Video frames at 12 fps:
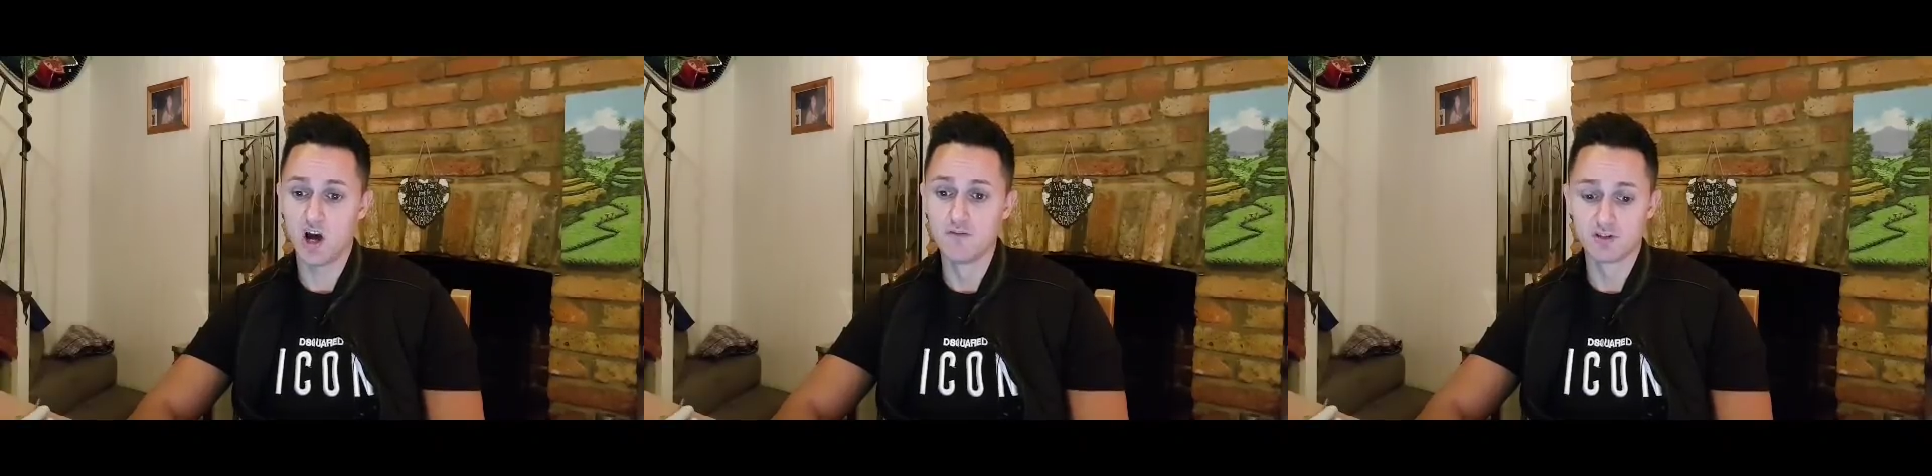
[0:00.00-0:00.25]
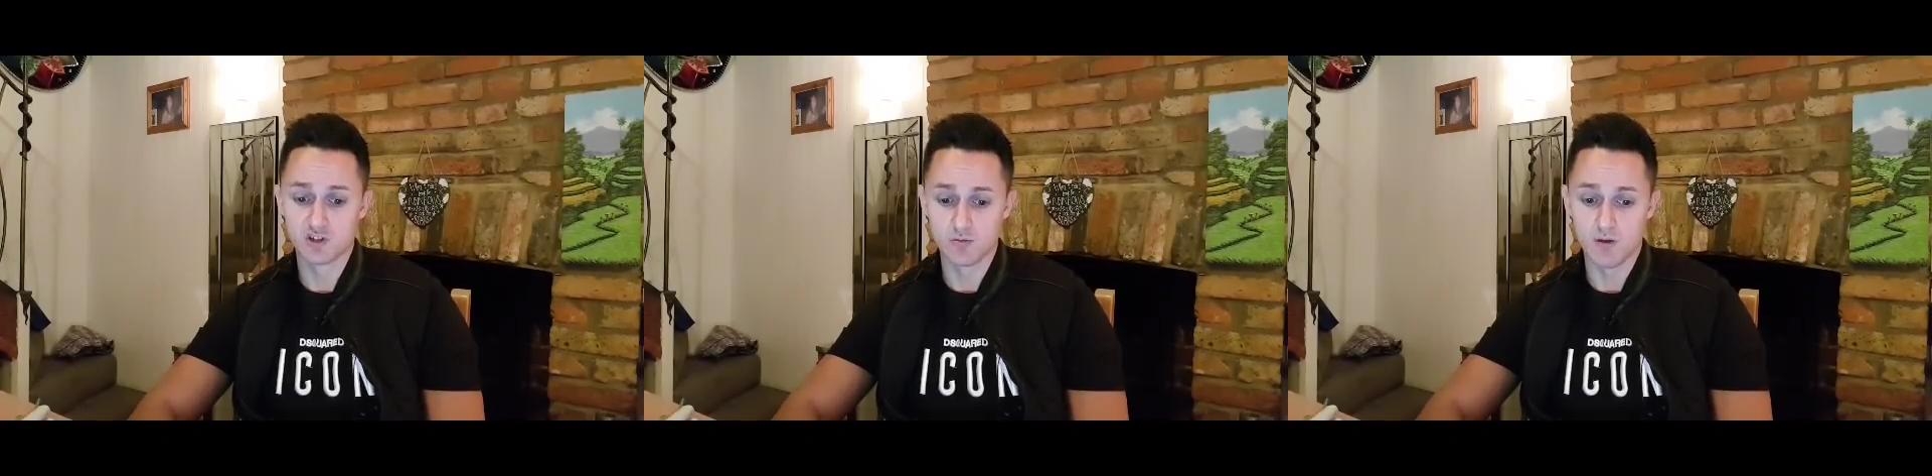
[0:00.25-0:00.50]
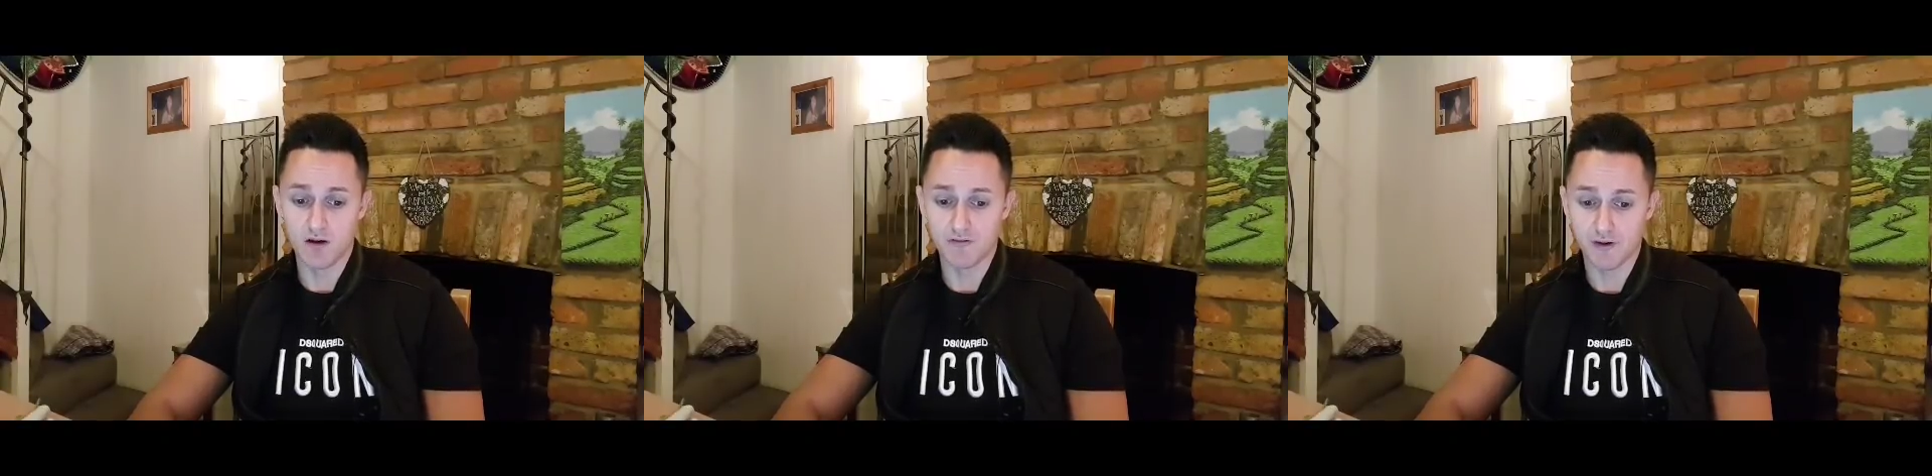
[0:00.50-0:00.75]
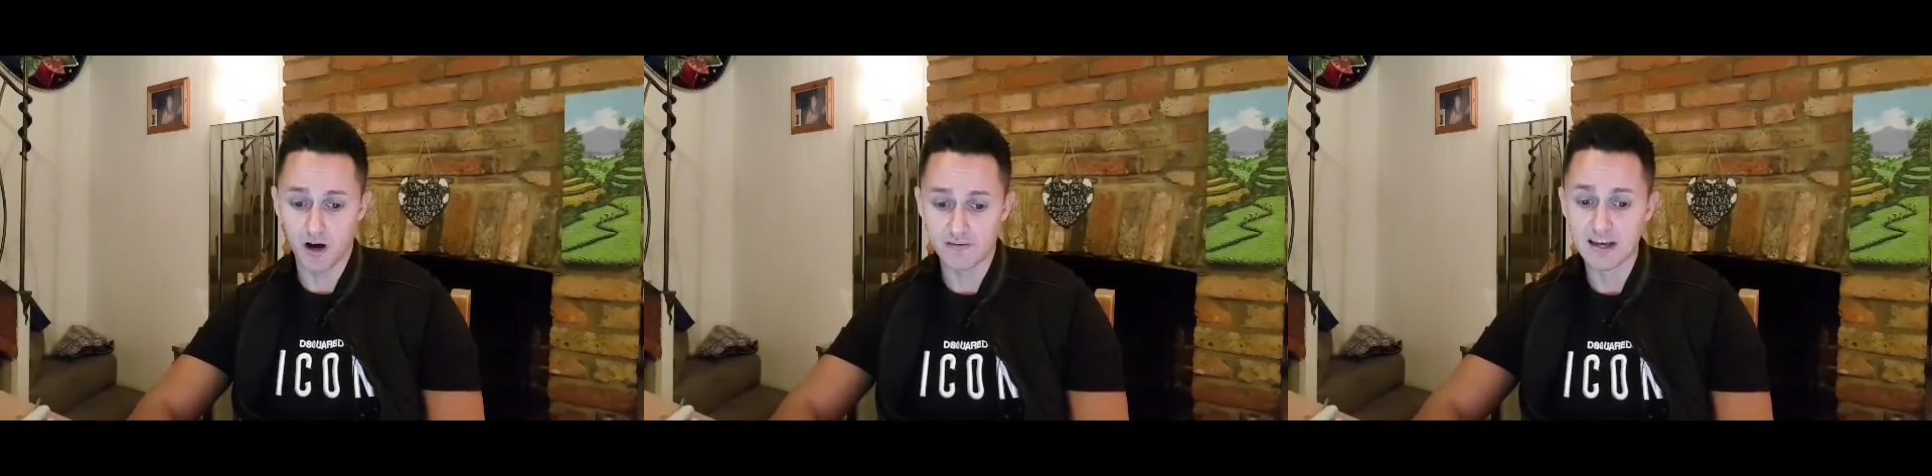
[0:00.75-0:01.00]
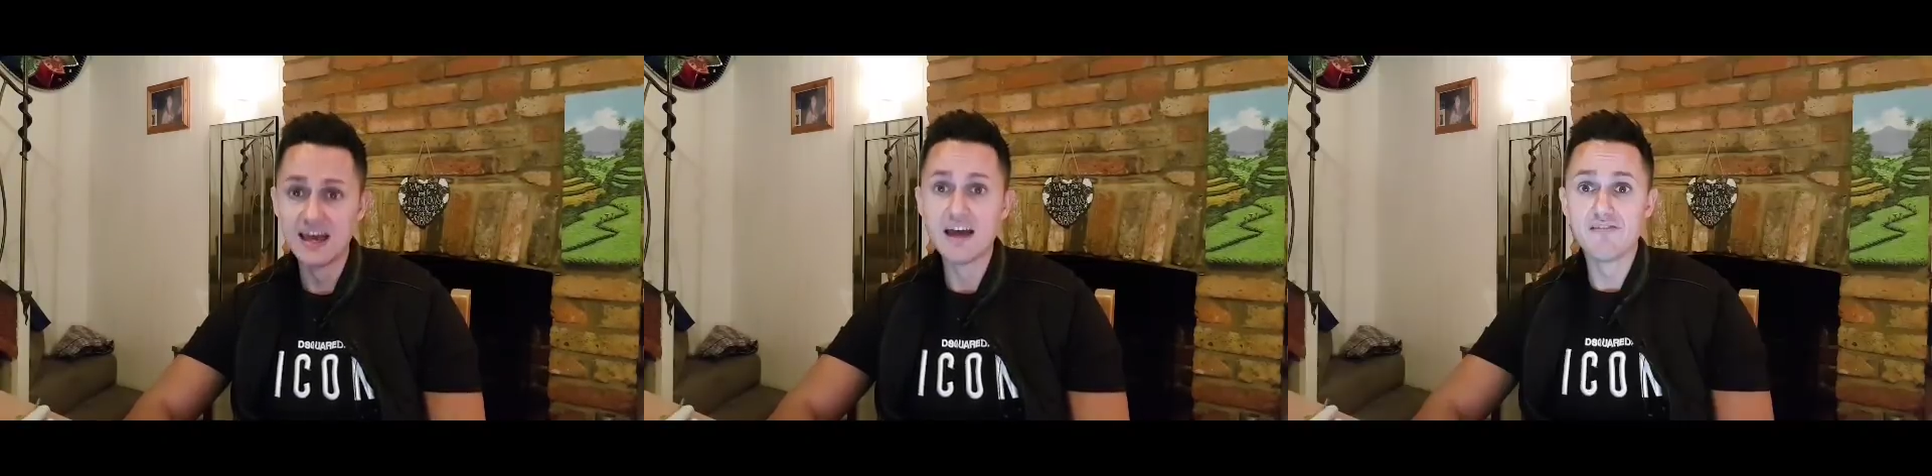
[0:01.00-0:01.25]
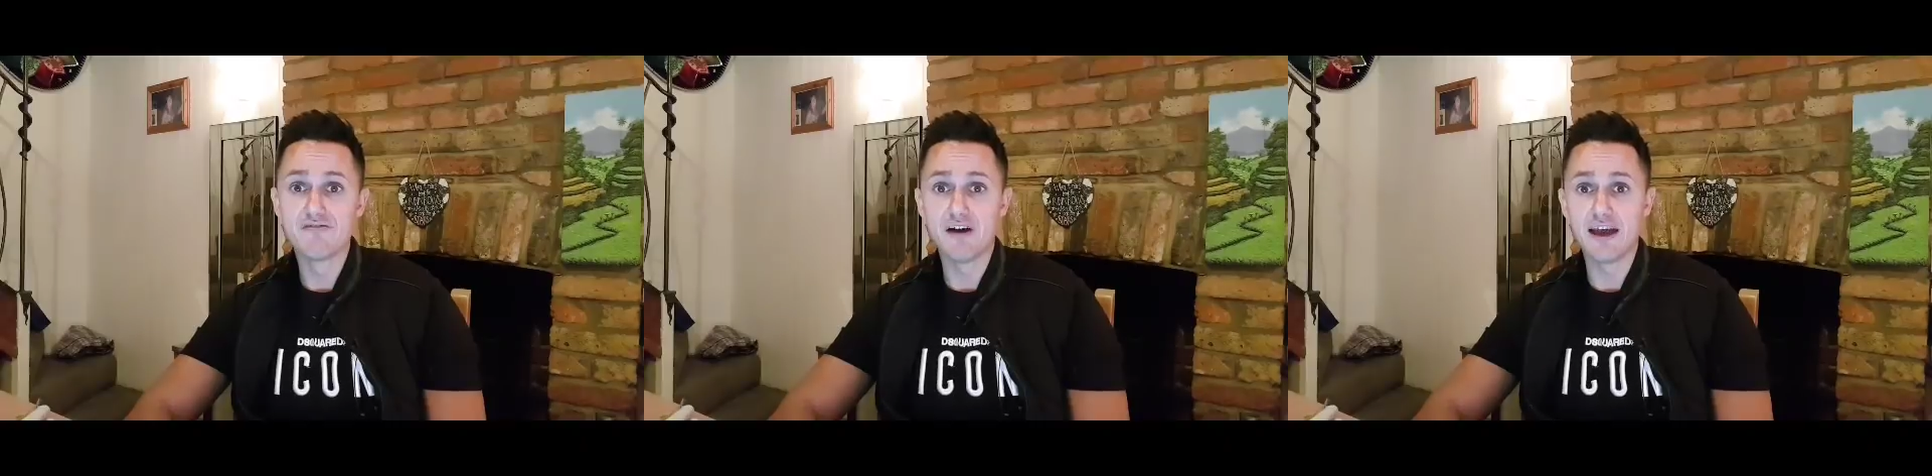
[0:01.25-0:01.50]
over two mile five
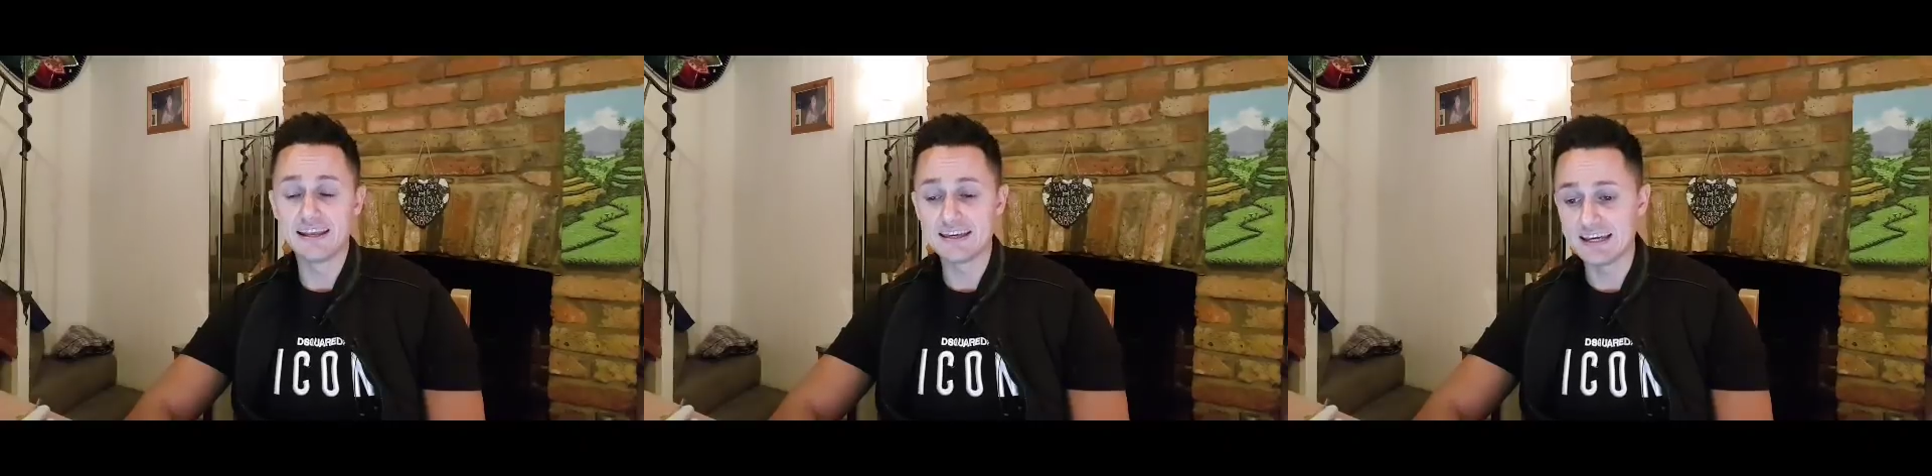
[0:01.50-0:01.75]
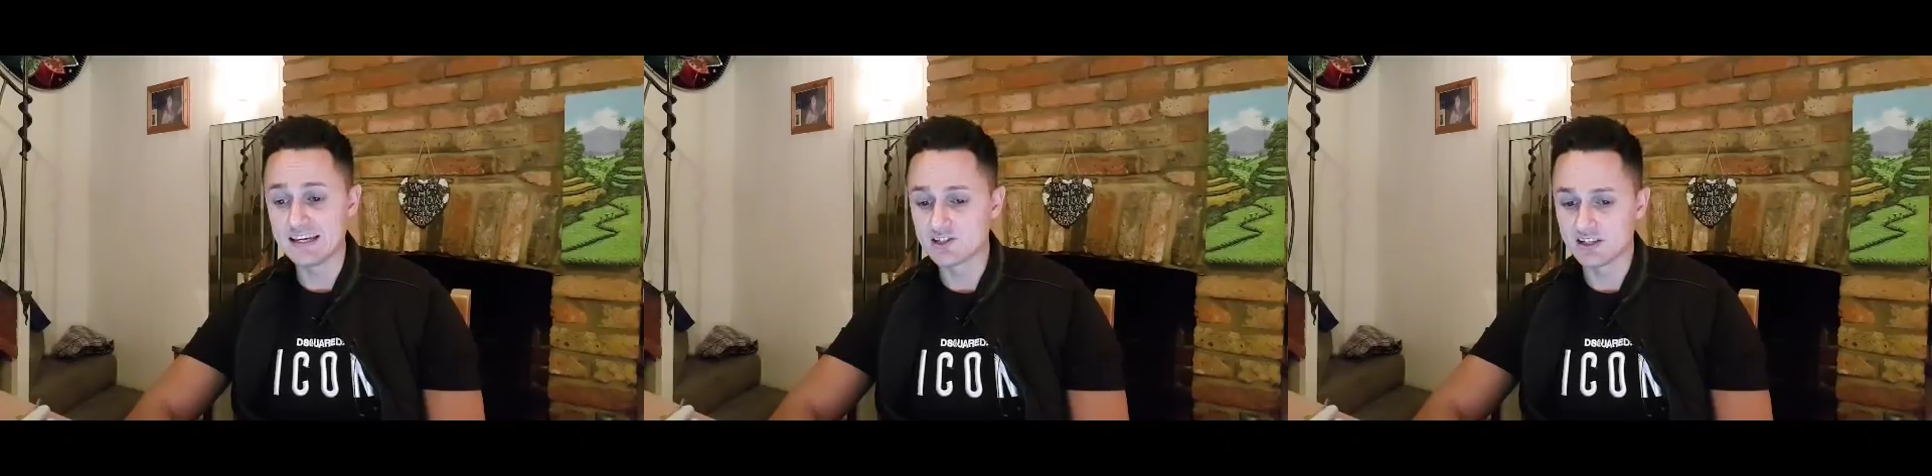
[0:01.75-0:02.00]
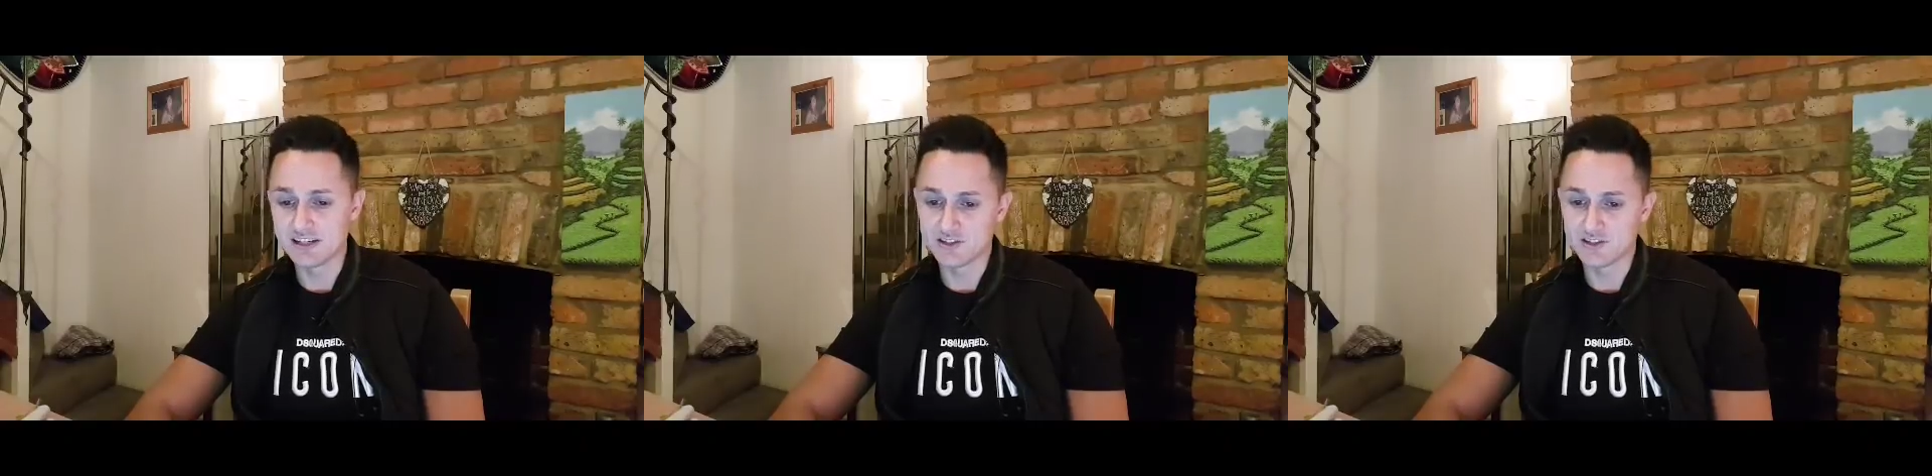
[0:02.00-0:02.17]
fairly easily.